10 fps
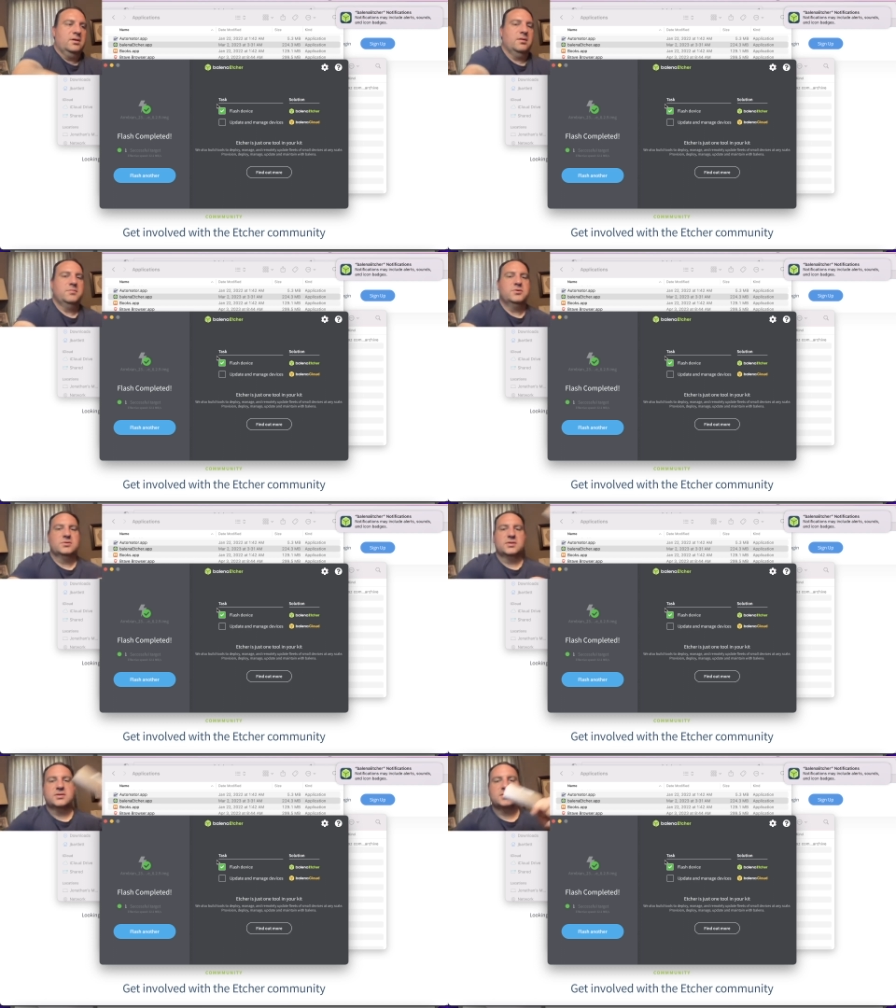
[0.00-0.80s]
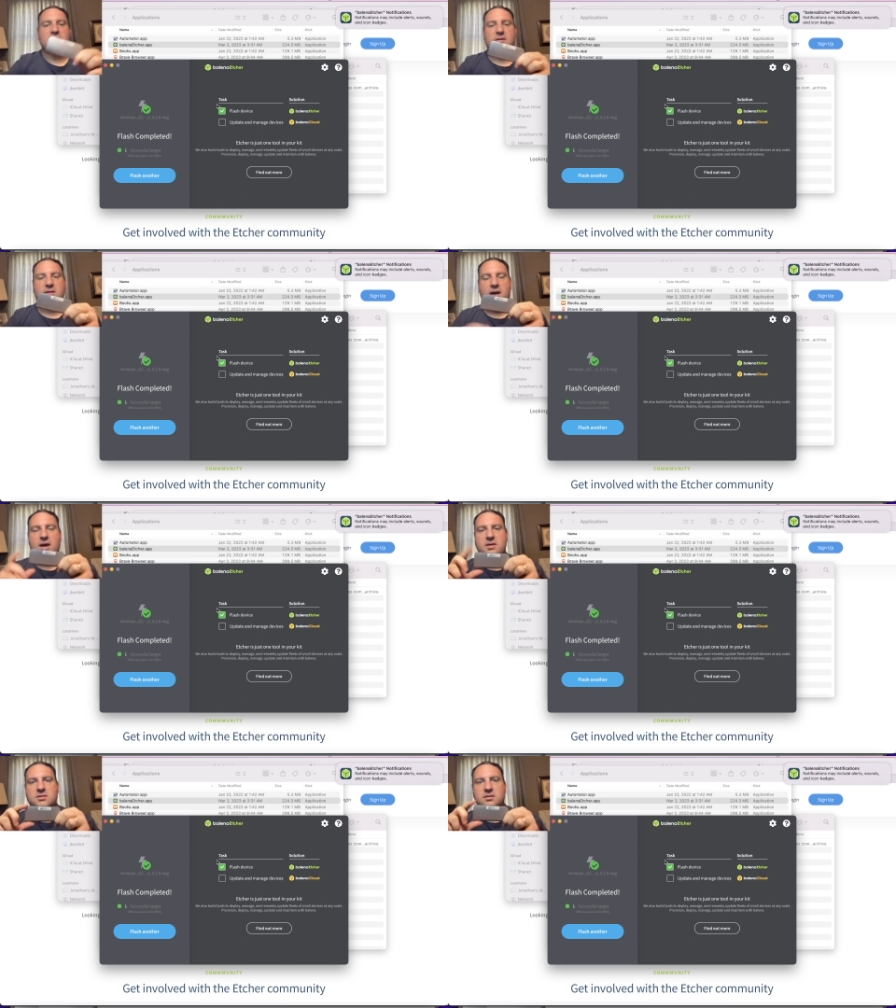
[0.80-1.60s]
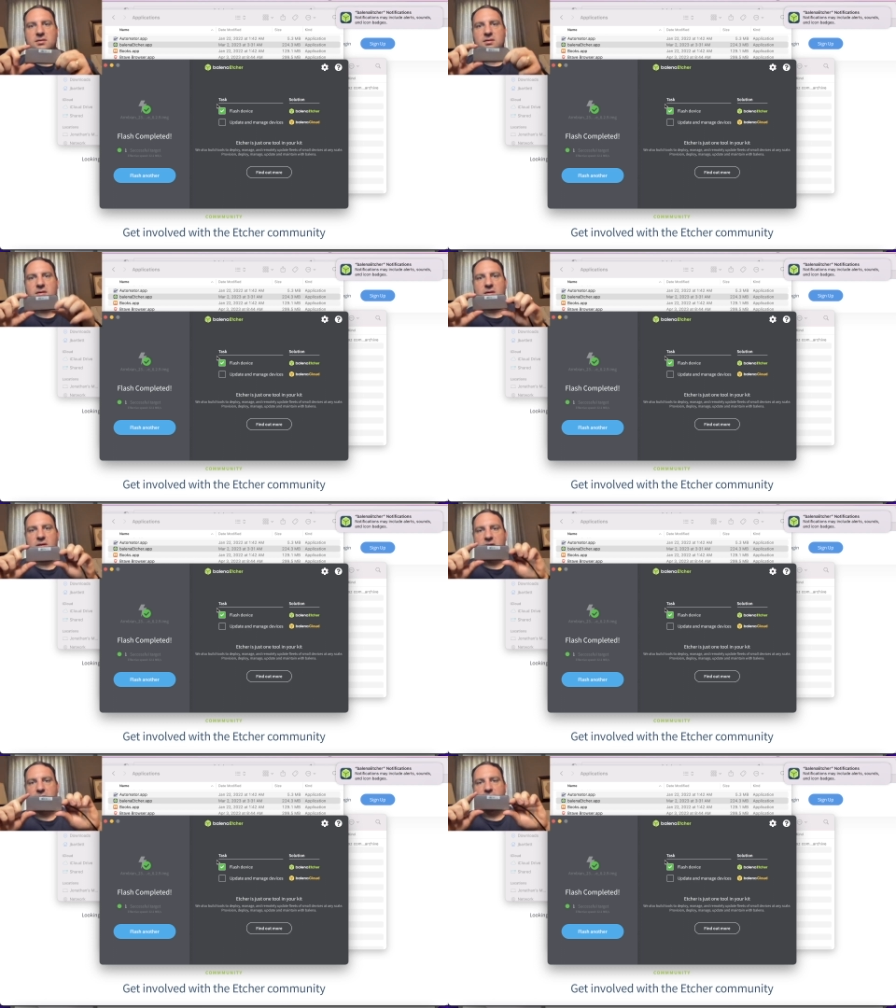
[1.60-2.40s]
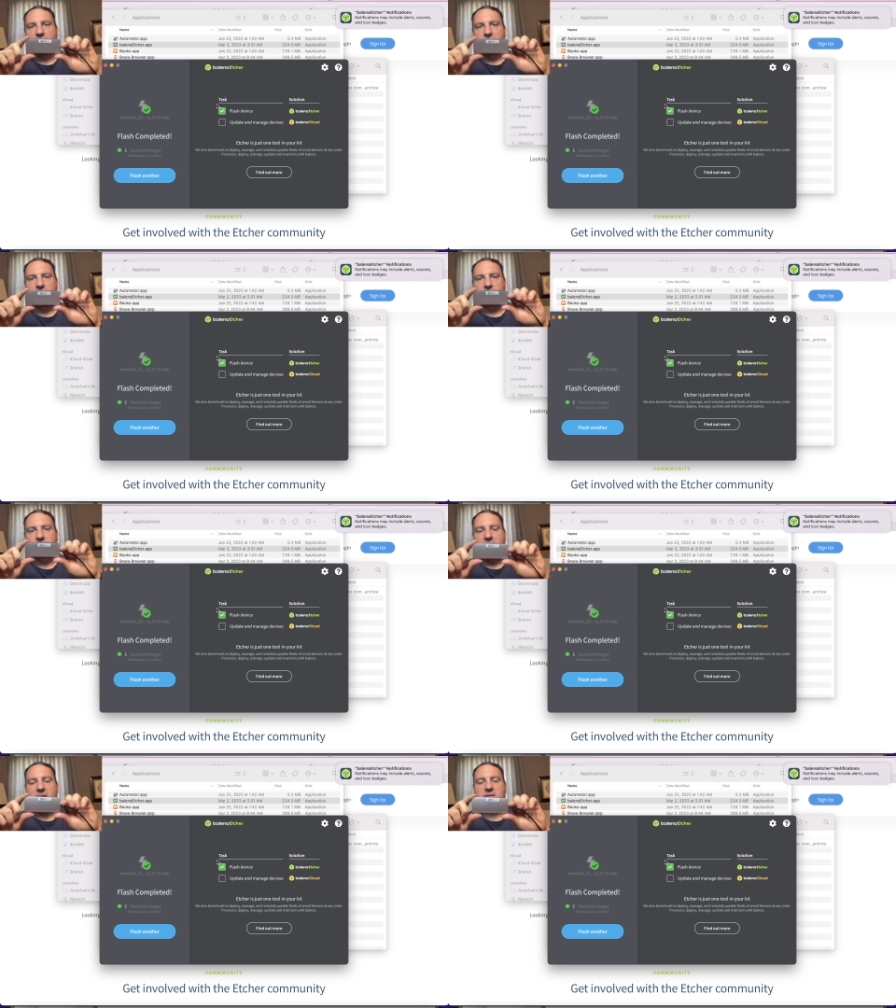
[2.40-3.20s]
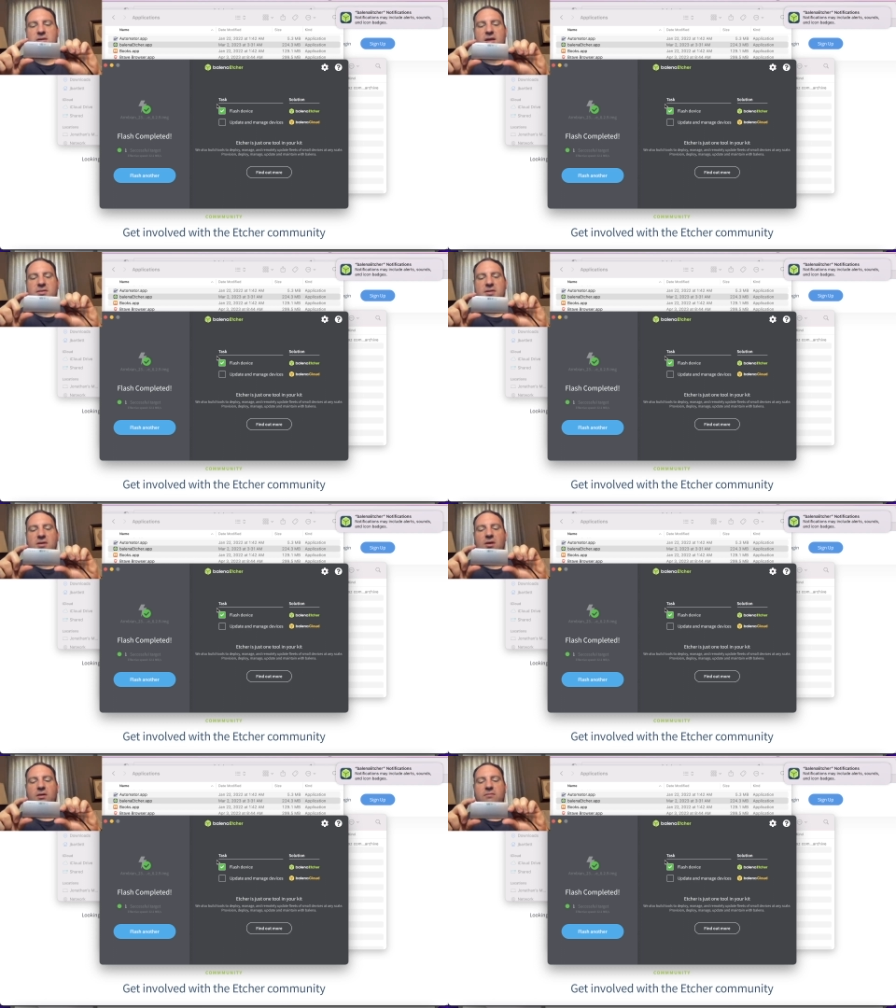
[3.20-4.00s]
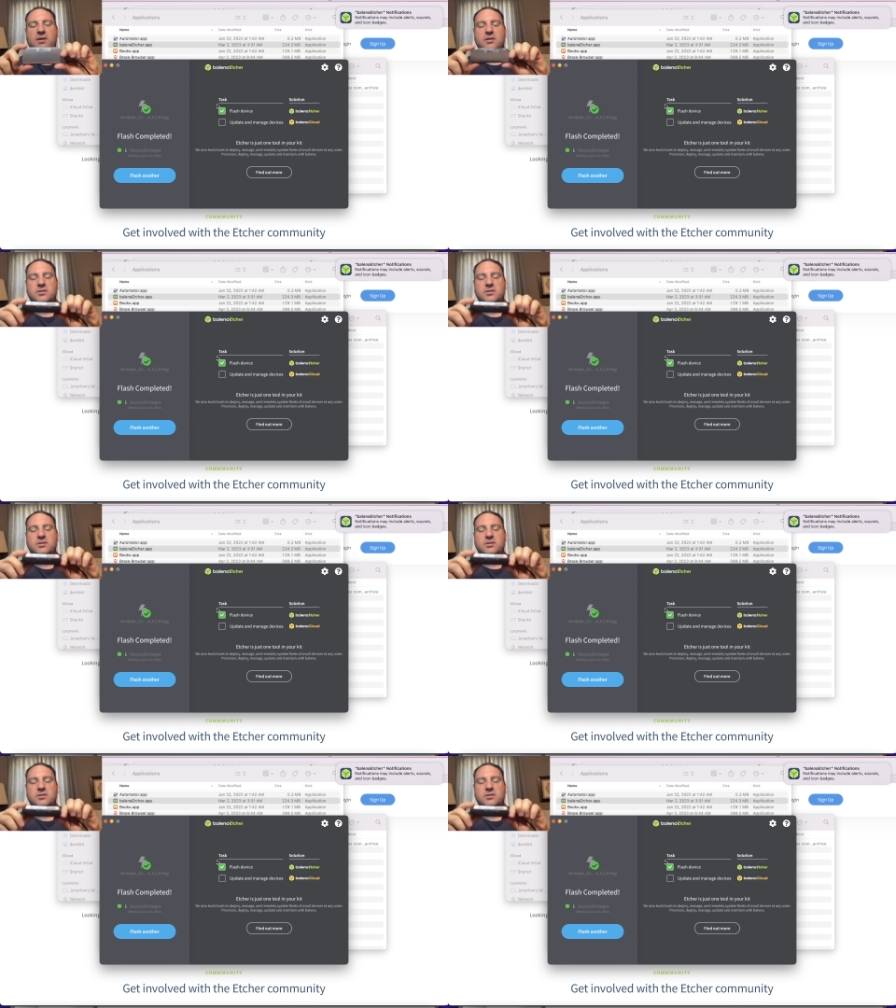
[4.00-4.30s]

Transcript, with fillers: I'm using this little guy to, uh, as an SD card reader.